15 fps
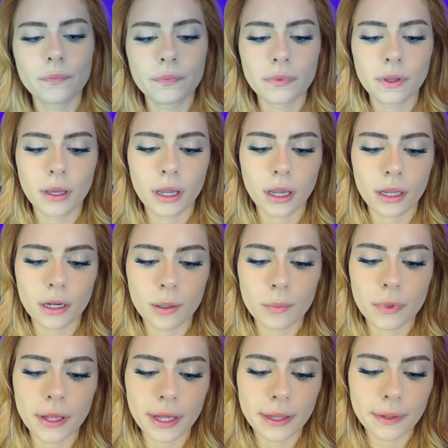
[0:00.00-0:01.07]
I'm gonna
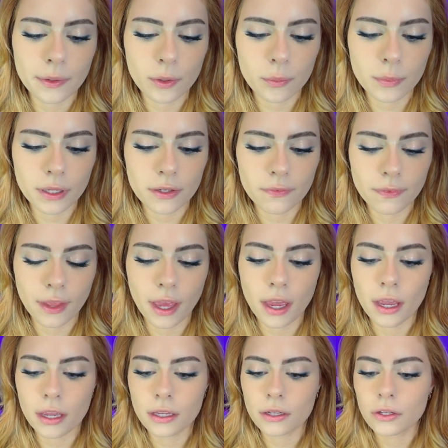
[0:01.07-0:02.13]
apply a little bit of
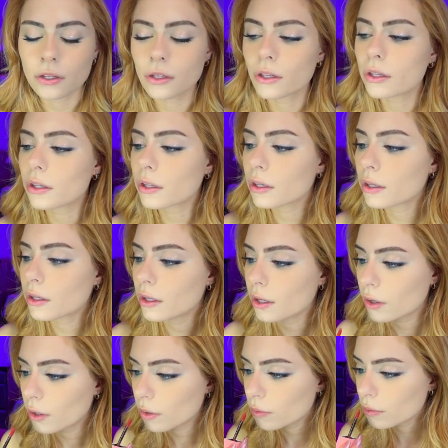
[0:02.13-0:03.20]
that
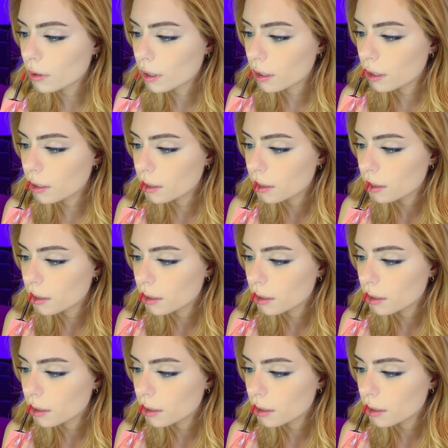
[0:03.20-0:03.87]
right